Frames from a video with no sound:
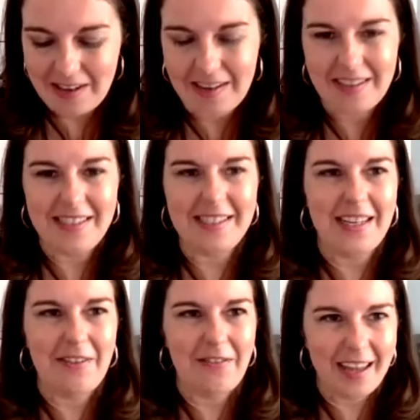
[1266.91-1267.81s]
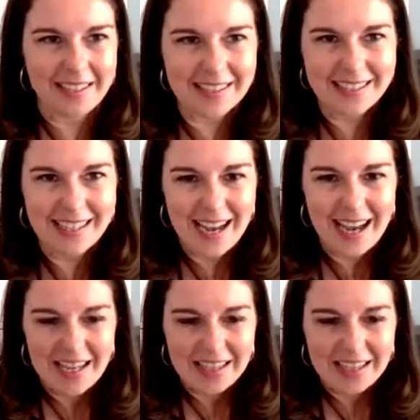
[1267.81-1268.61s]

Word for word: curtain defense. I'm